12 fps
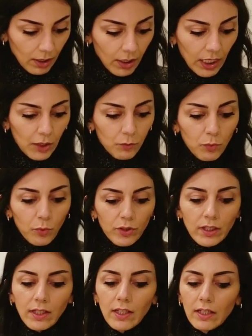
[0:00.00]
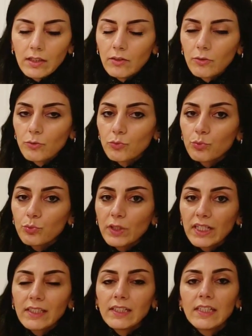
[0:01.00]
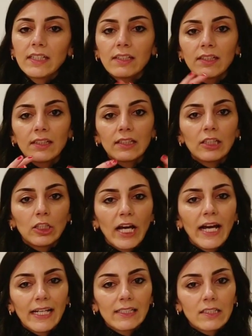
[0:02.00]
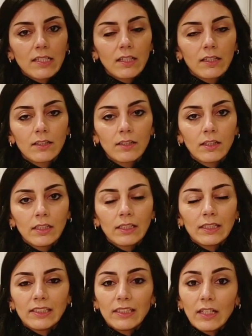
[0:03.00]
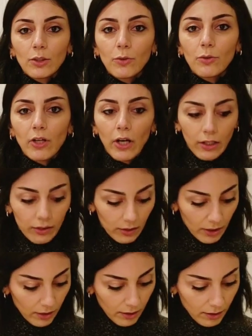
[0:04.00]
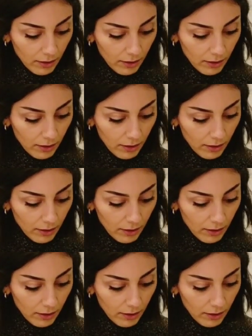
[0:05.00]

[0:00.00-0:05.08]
And we want to get really light yellow color.